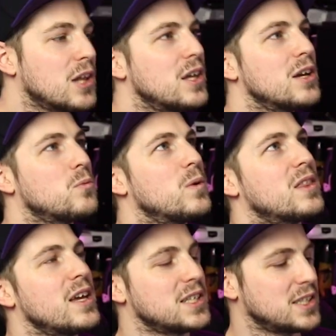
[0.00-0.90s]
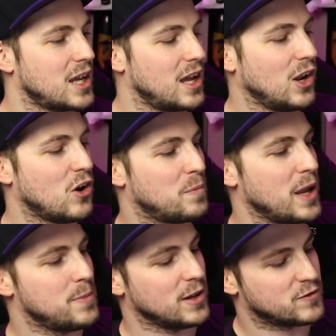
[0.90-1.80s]
think with this, a lot of
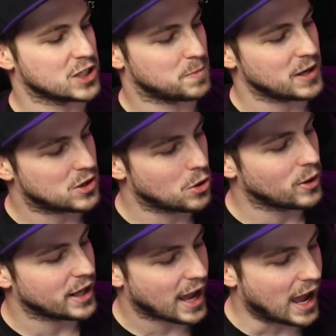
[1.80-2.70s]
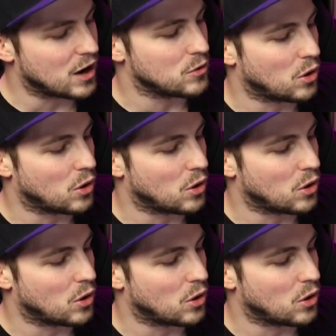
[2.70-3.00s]
people have just been calling it out,